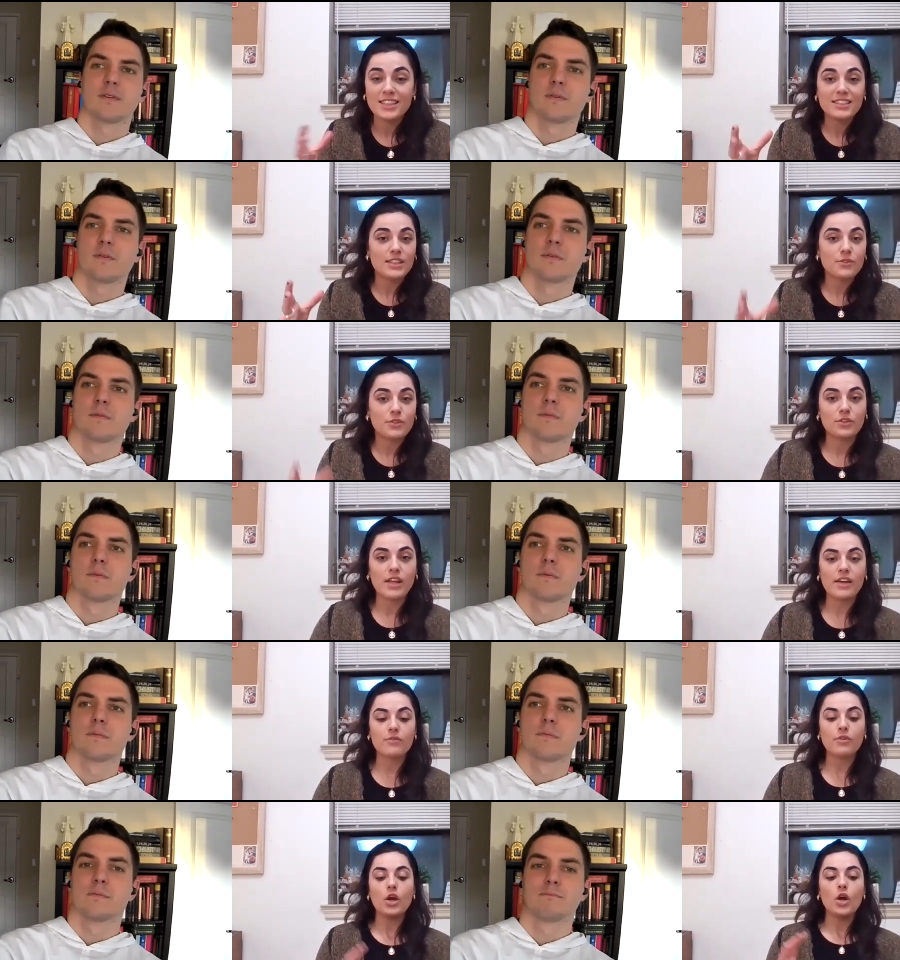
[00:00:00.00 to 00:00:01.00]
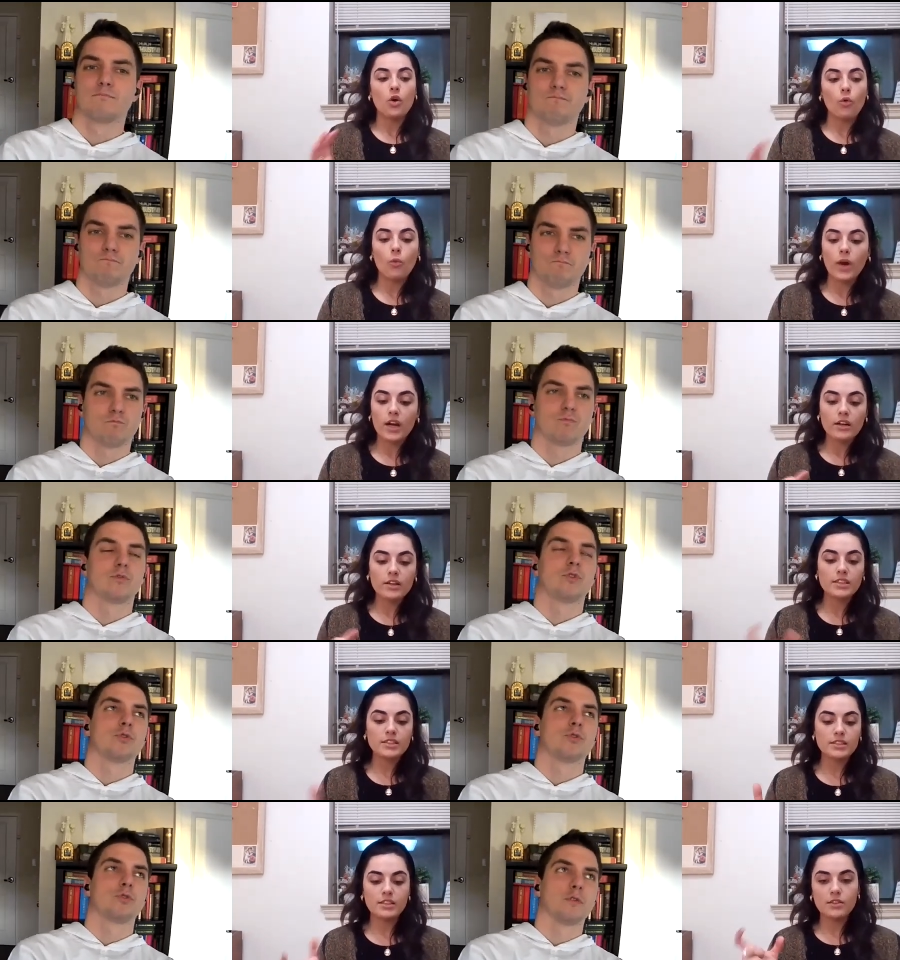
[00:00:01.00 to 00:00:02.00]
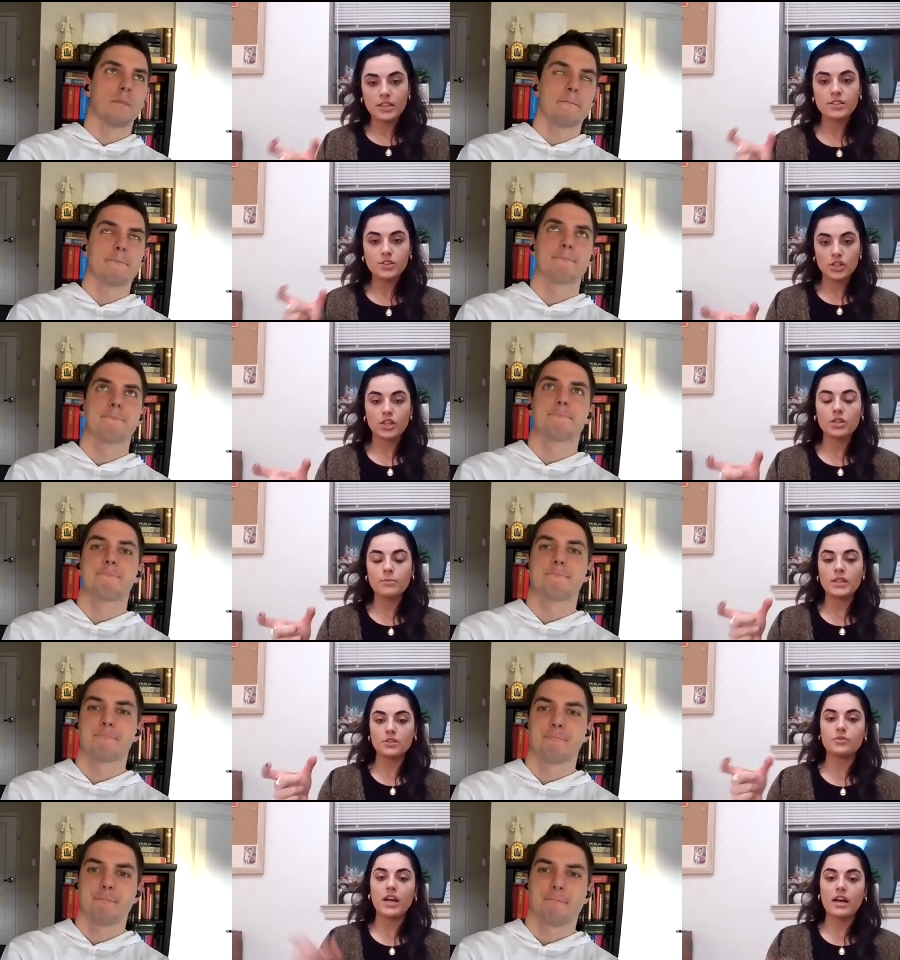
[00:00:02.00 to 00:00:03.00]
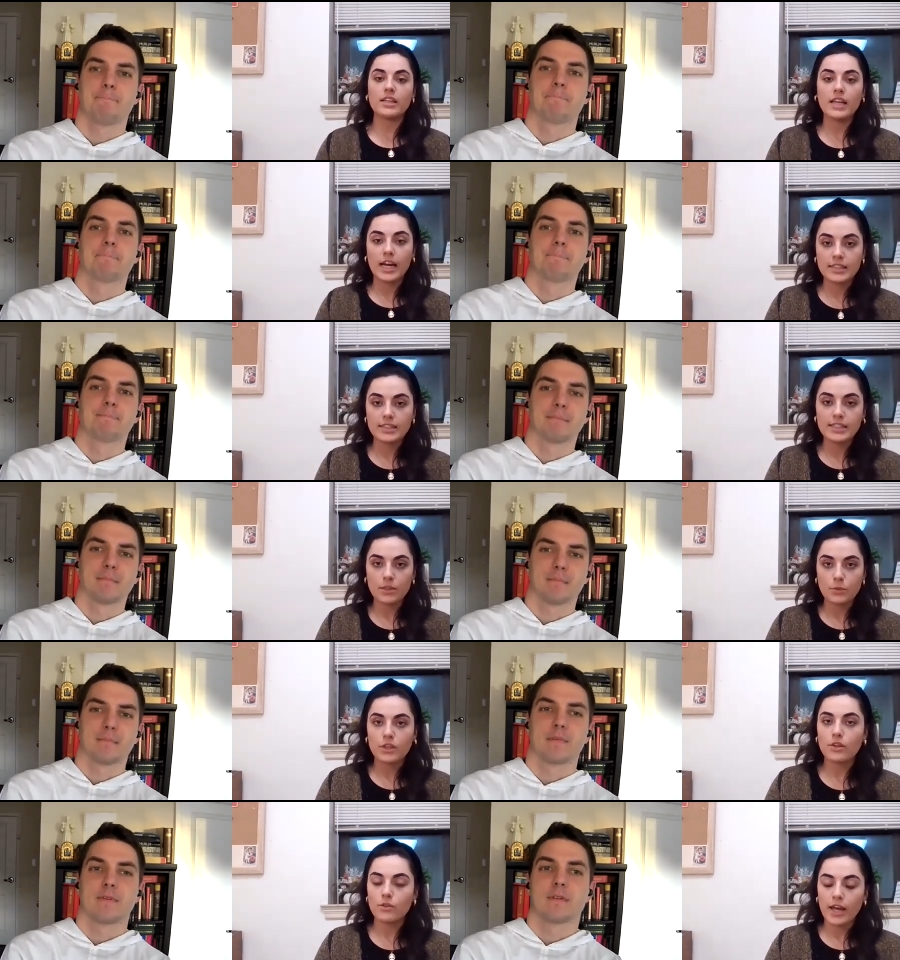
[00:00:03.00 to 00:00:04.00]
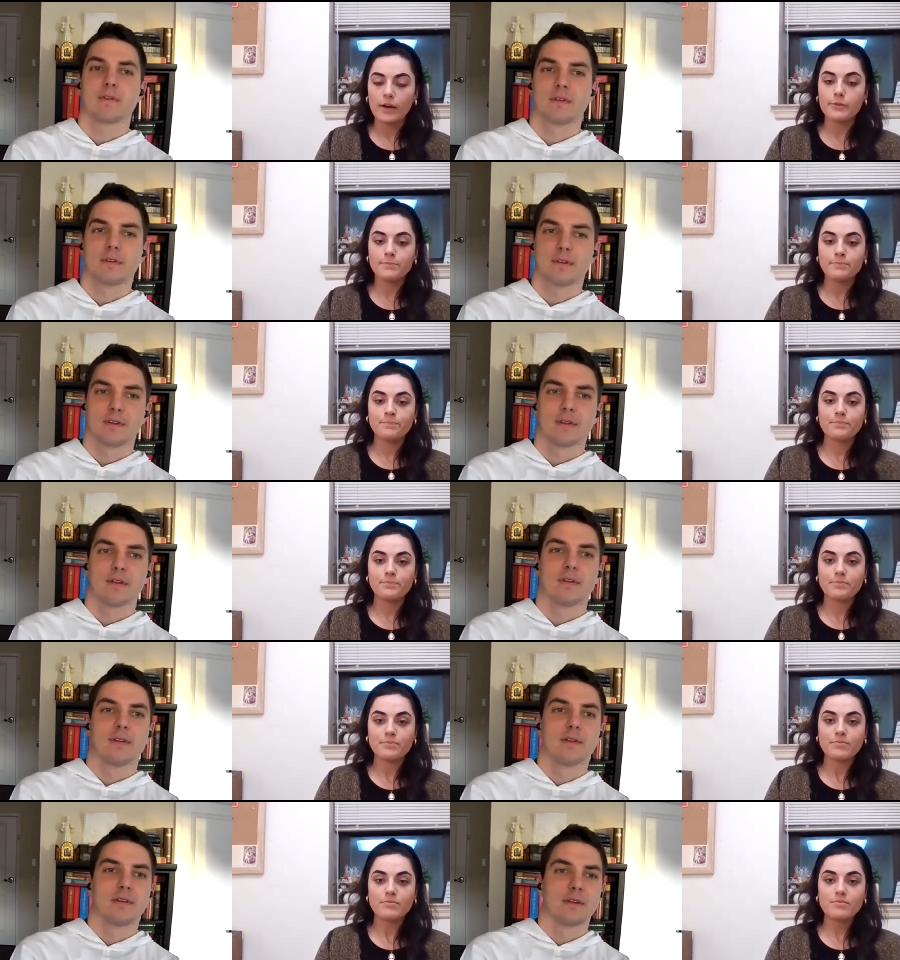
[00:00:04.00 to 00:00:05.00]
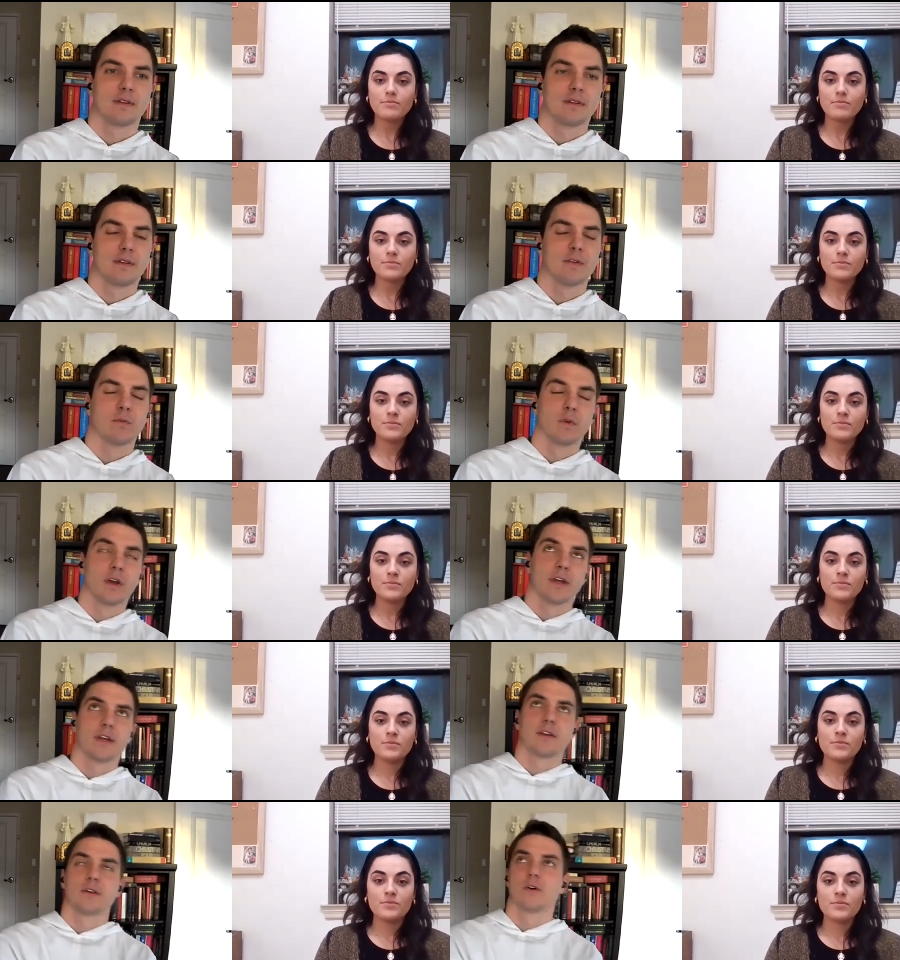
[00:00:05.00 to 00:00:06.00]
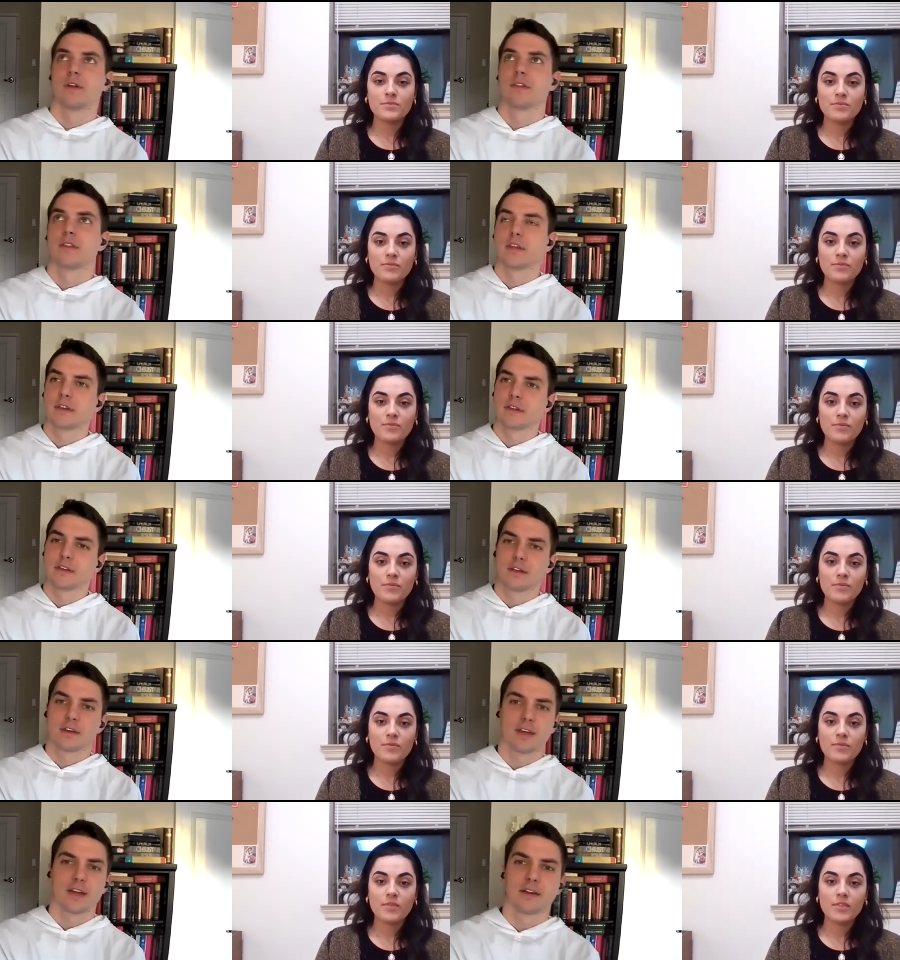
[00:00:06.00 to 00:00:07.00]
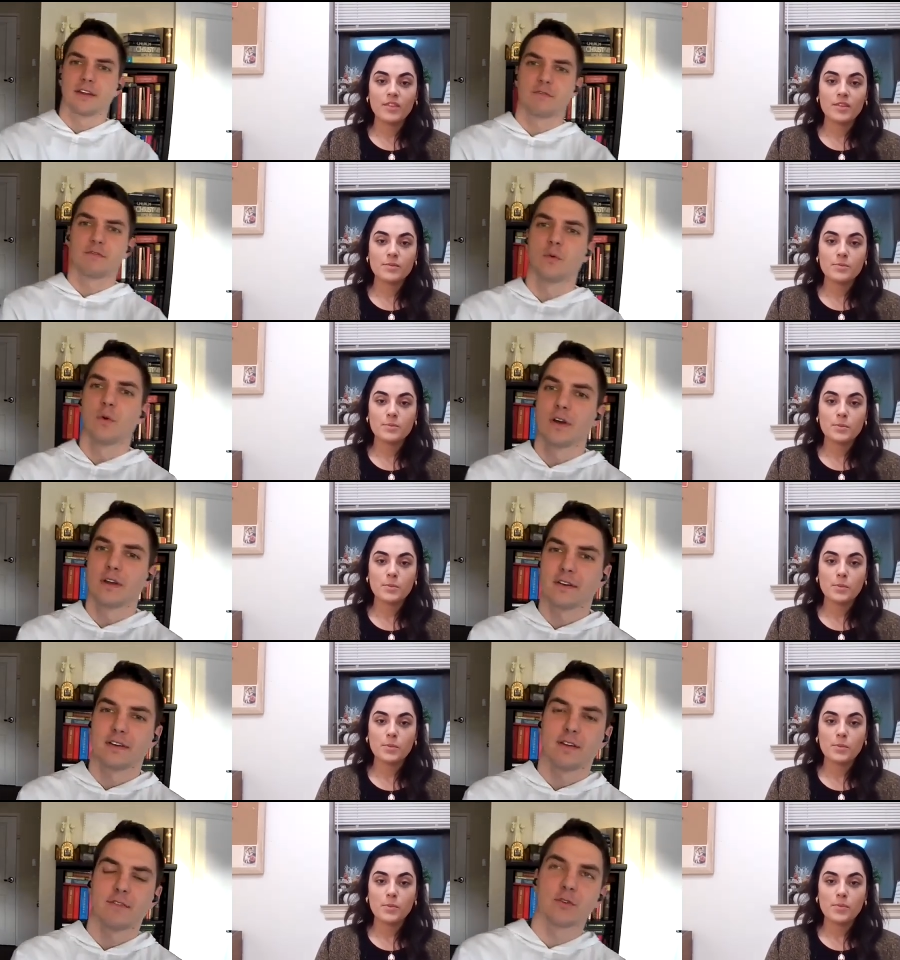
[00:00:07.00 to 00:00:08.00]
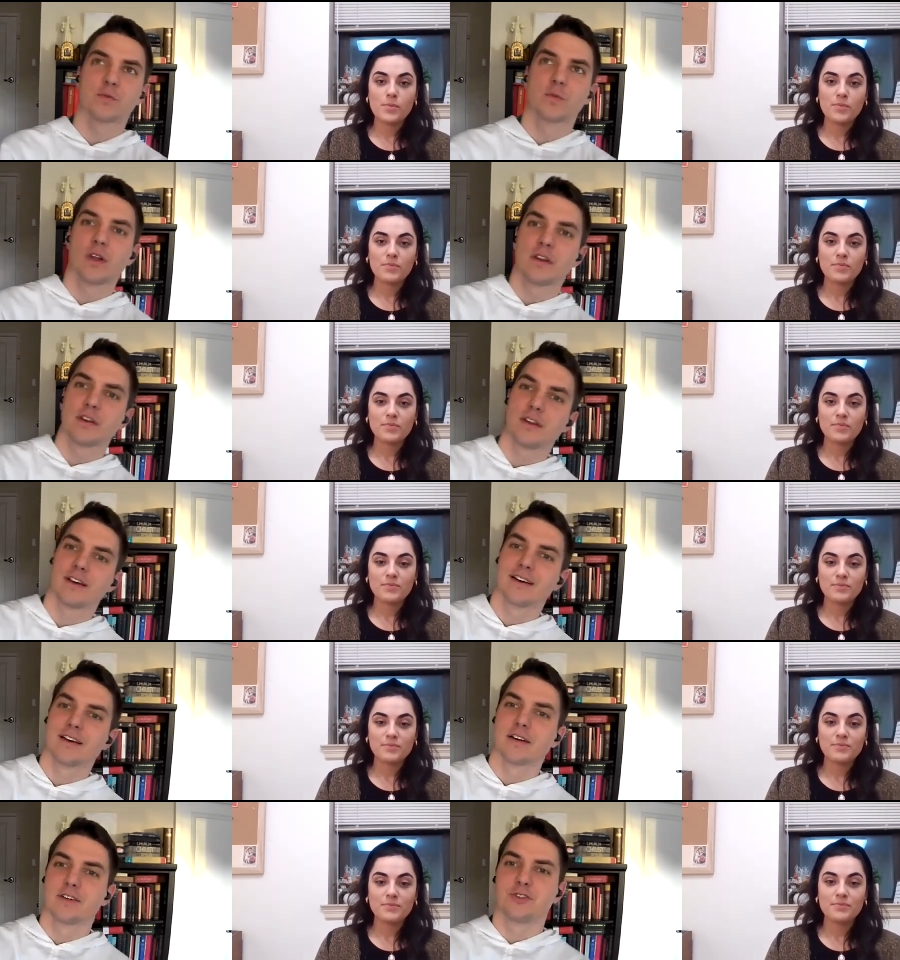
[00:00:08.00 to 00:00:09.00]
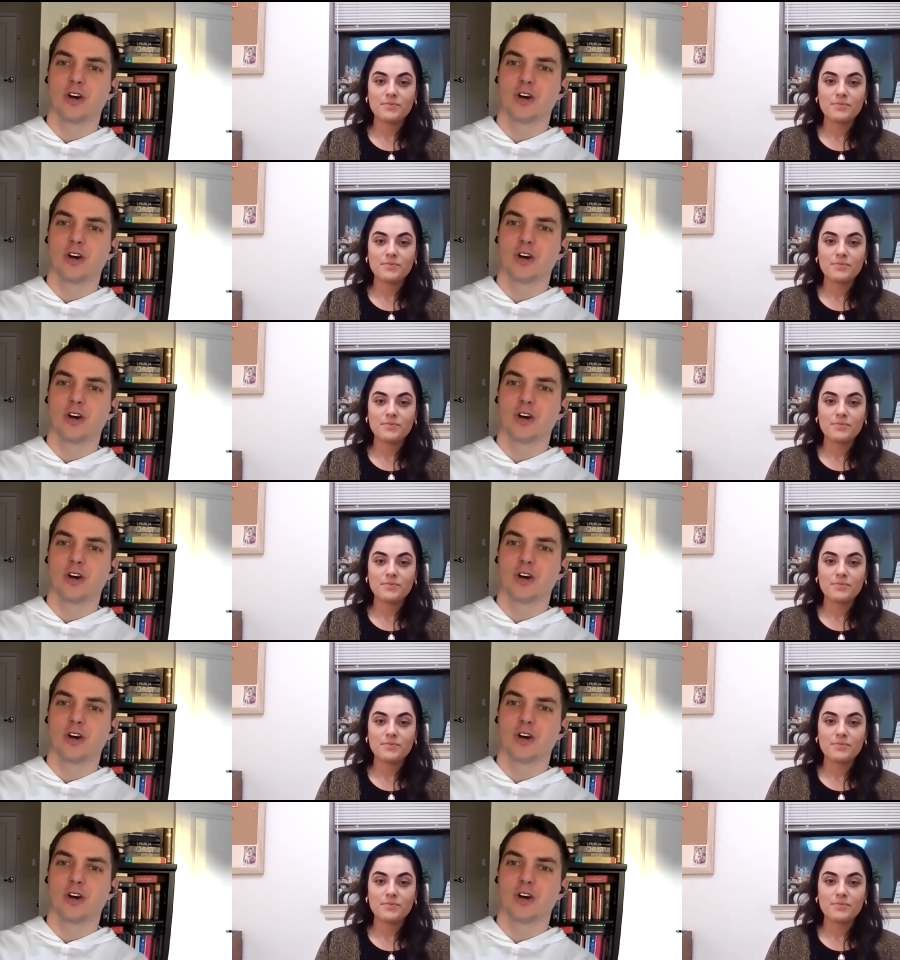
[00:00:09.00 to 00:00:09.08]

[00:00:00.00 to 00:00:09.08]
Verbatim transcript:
Speaker 1: in the season of your life where does this term and this reality kind of stand with you now
Speaker 2: Right. No, I think again, if you want, if there's one uh,